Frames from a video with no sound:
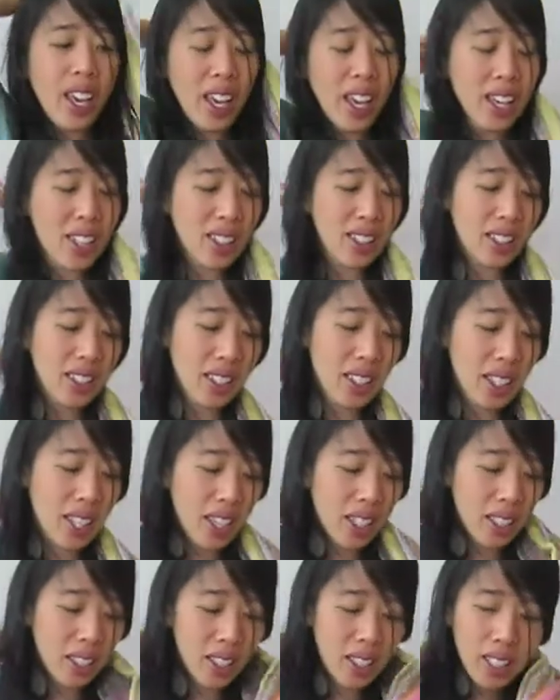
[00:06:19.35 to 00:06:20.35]
and
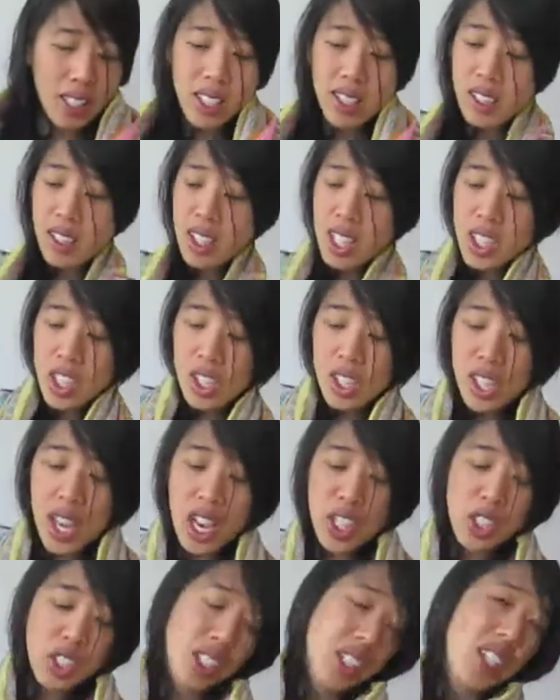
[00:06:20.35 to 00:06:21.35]
and this this can
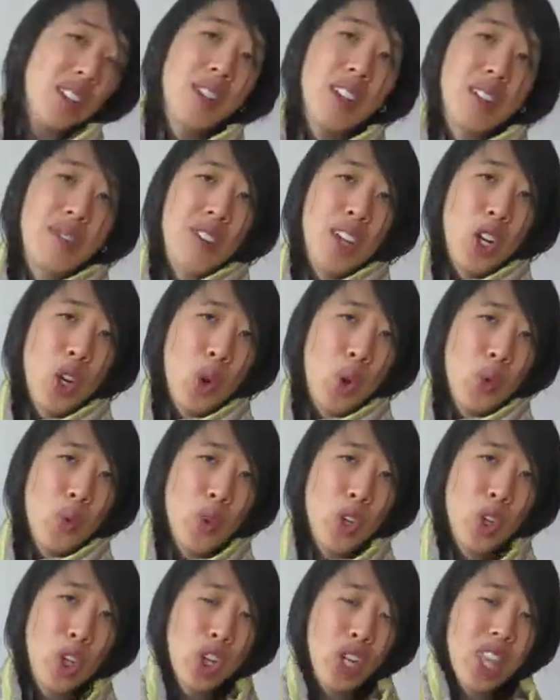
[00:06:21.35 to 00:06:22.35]
actually even fit
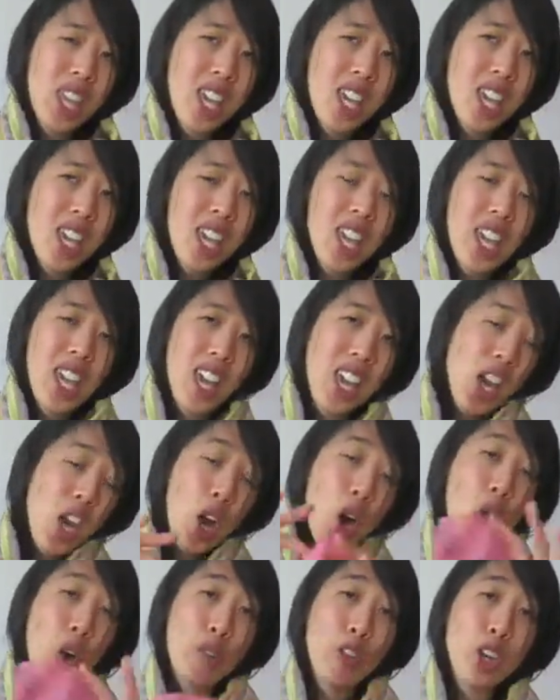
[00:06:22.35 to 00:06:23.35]
over the
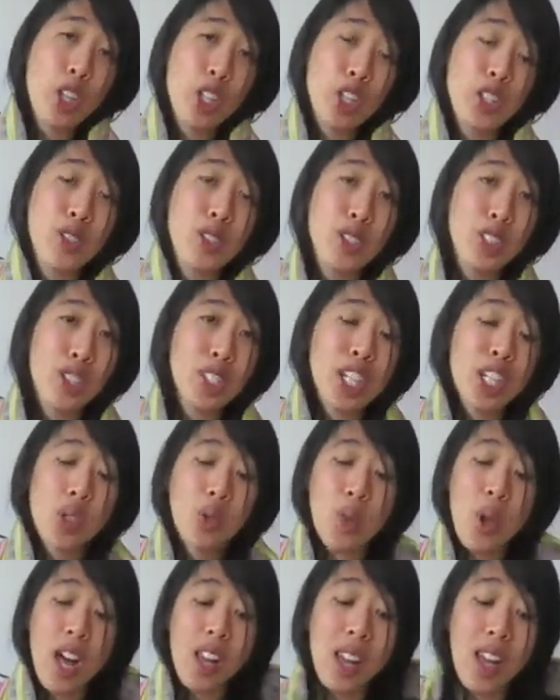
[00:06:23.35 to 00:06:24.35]
over her stroller
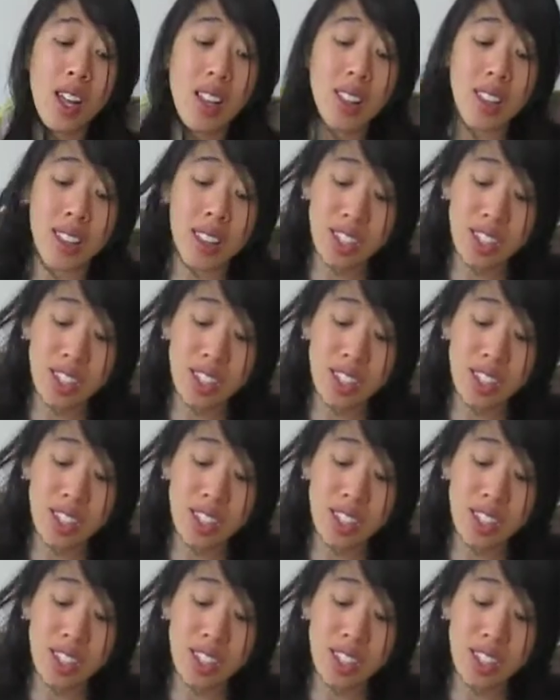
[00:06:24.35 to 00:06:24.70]
as well,